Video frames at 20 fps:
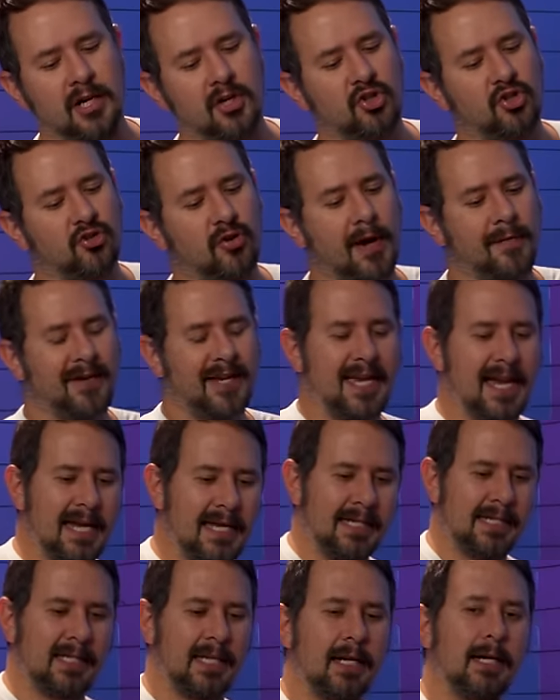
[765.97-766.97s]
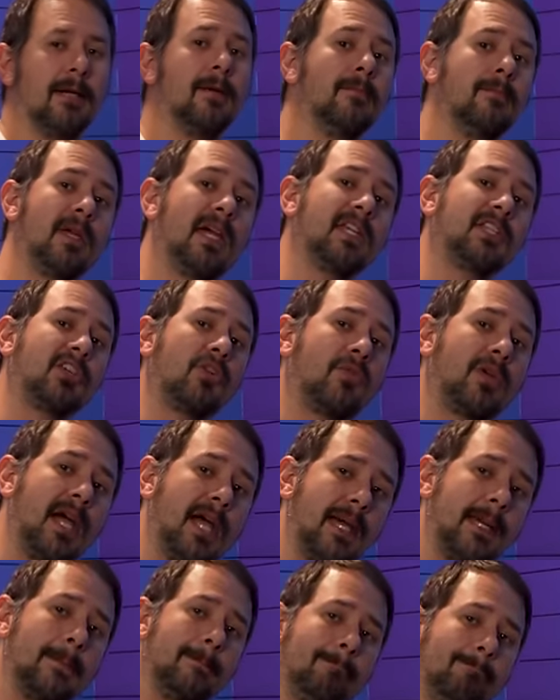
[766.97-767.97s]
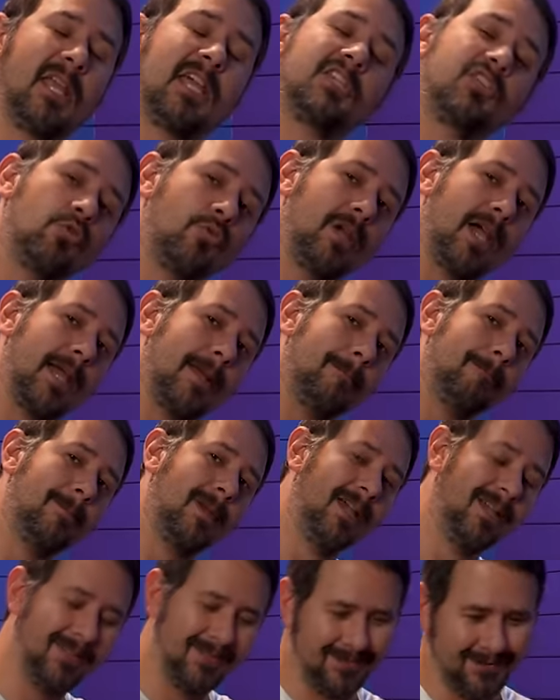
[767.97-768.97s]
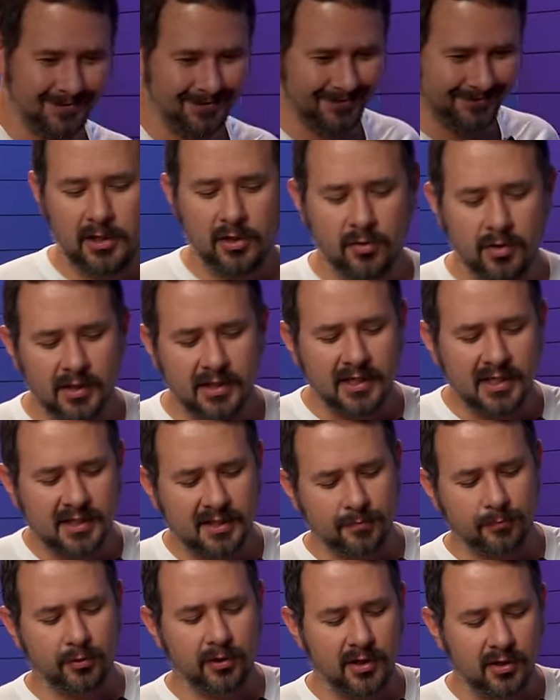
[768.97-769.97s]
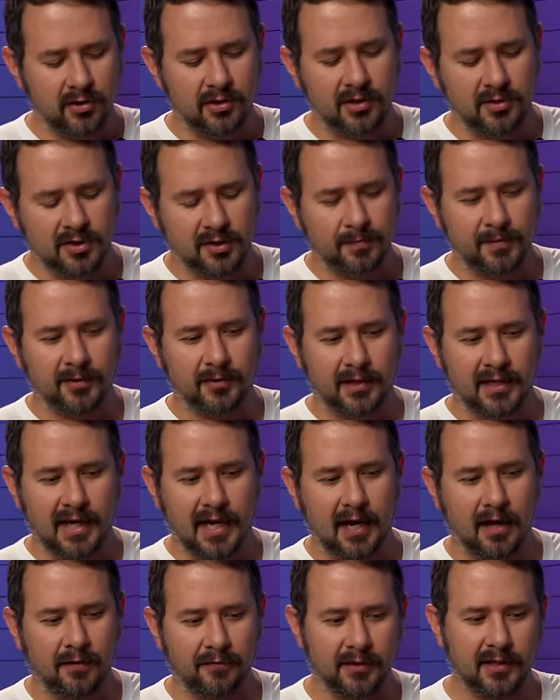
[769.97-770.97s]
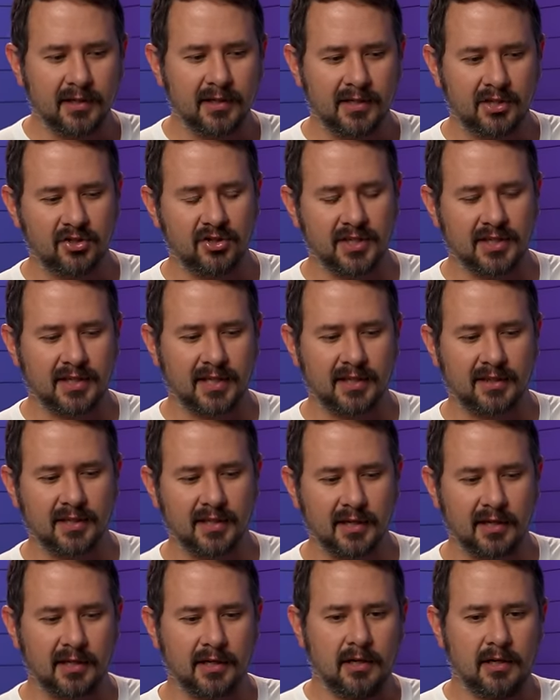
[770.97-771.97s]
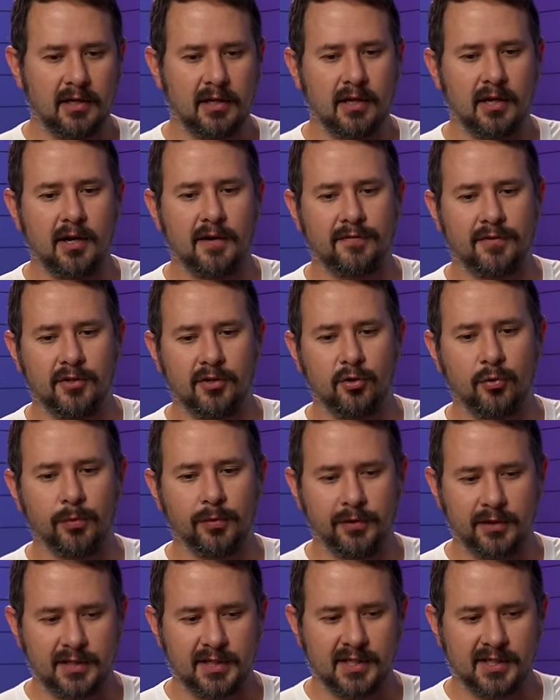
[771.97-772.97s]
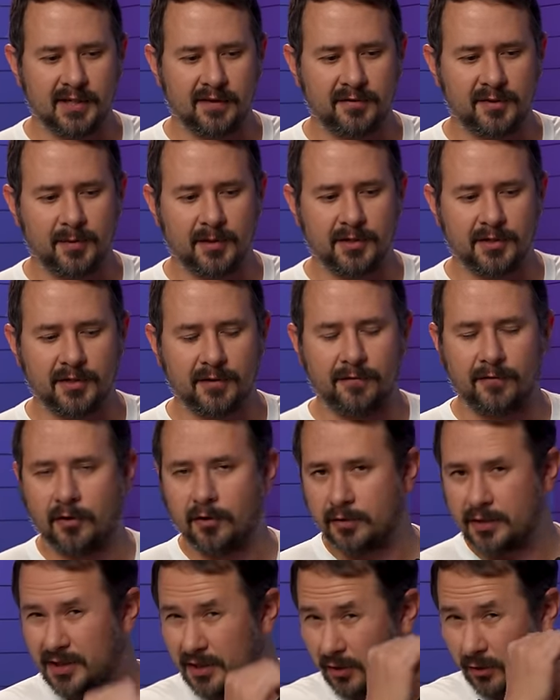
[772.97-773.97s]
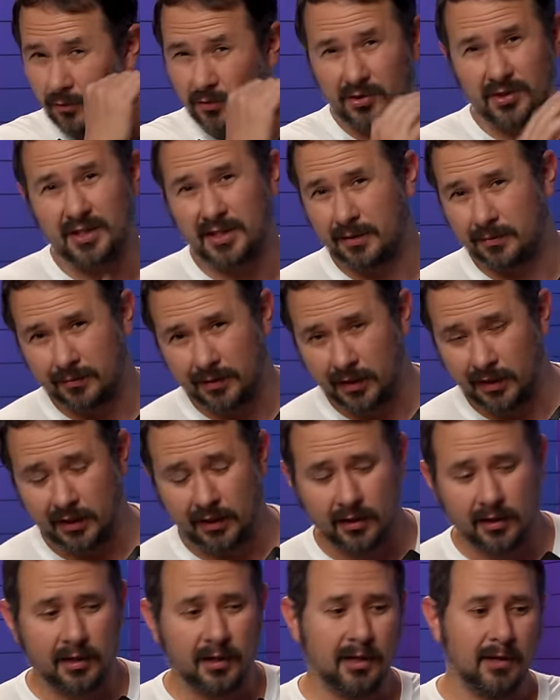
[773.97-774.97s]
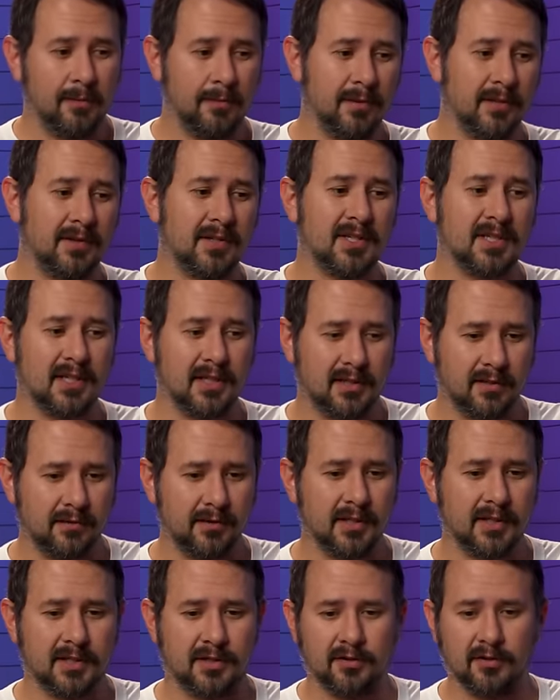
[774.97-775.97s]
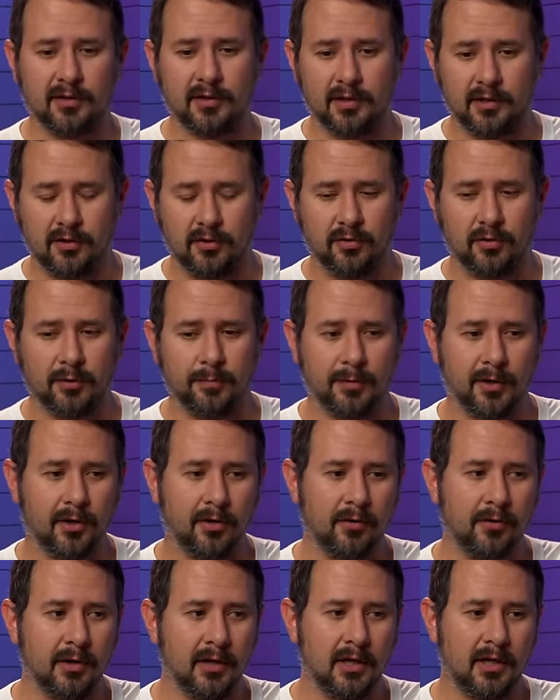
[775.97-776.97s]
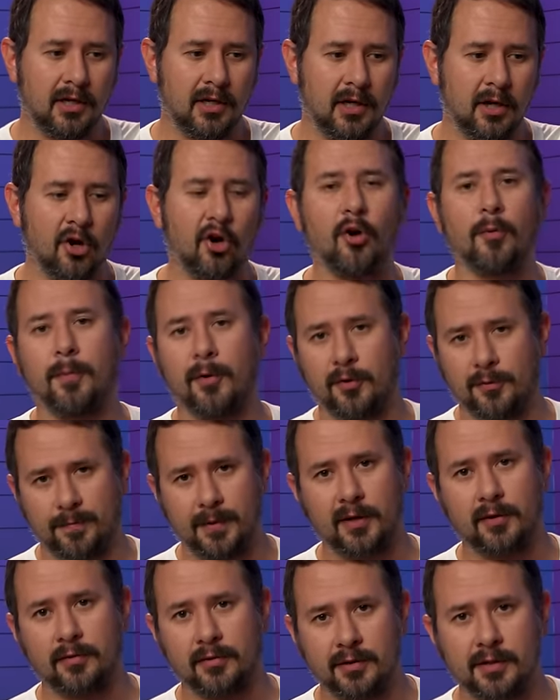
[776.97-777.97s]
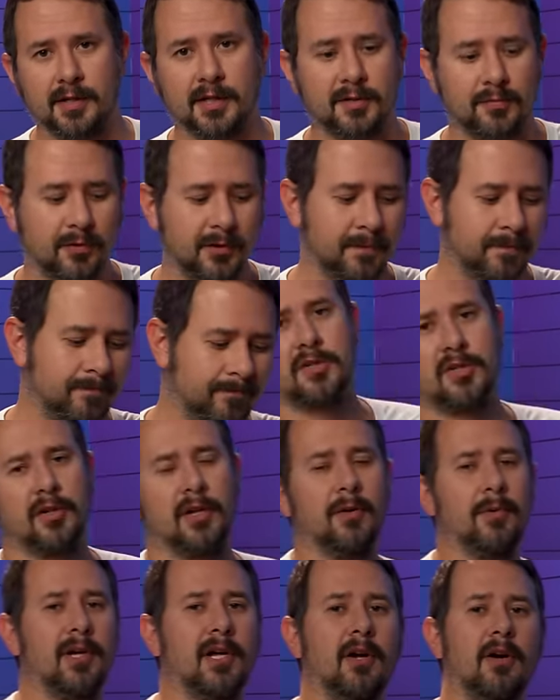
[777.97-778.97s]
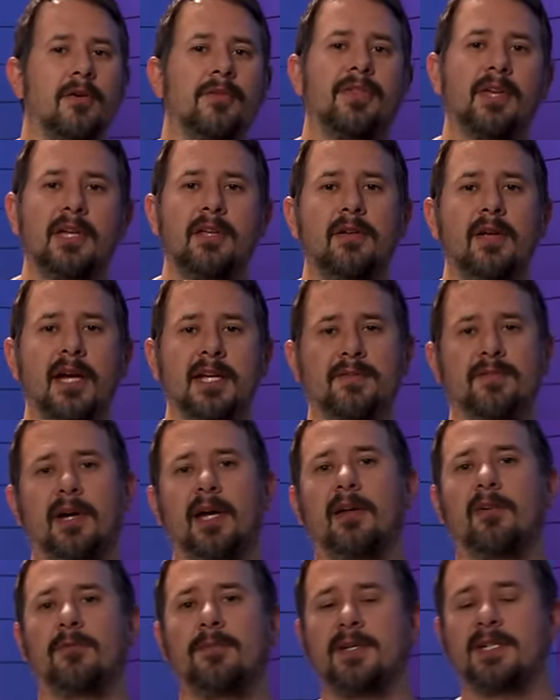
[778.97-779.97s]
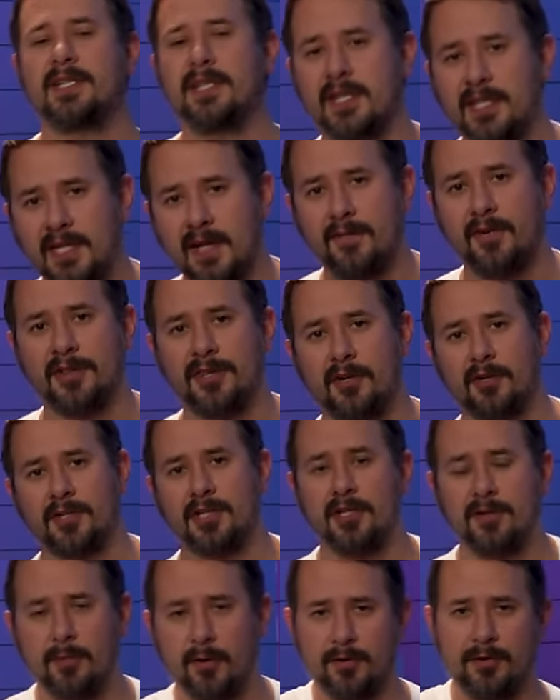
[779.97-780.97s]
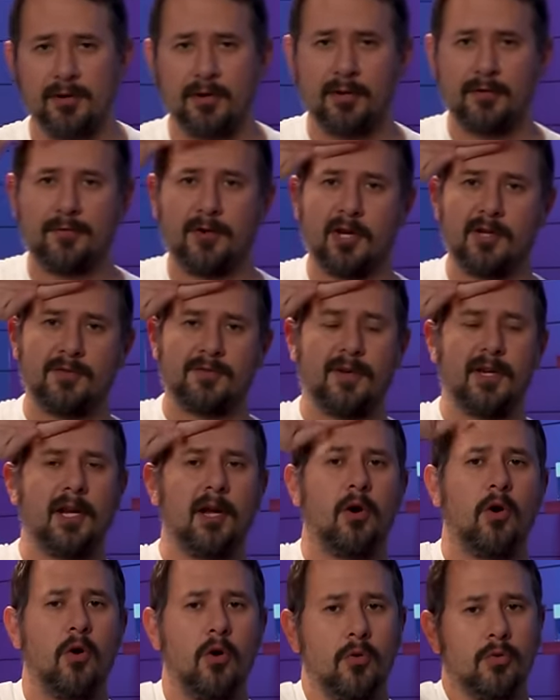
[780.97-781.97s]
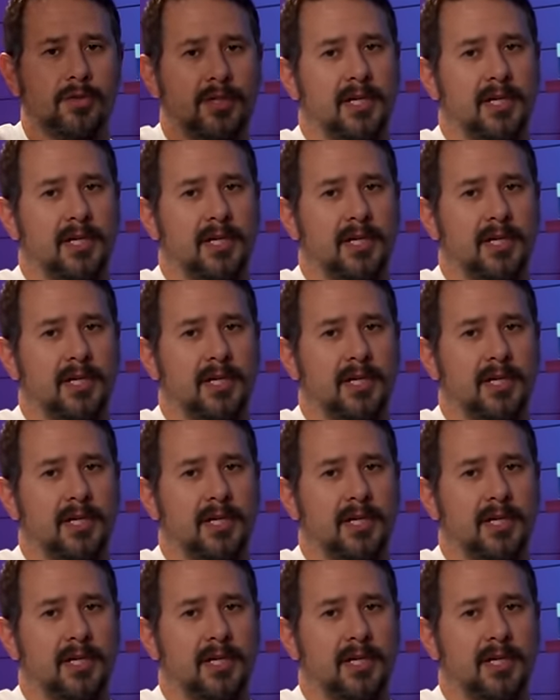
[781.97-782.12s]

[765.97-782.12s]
Stravaganza. It's okay, it's okay. You could get some pretty good usability out of it. It's just, I think, uh, of the new releases I've smelled so far this year, which isn't many, but the Scent Elixir and the new Le Beau are, are both better than this one. So there we go. Thank you guys for hanging with me. Stay safe out there. I'll see you tomorrow with another fragrance video.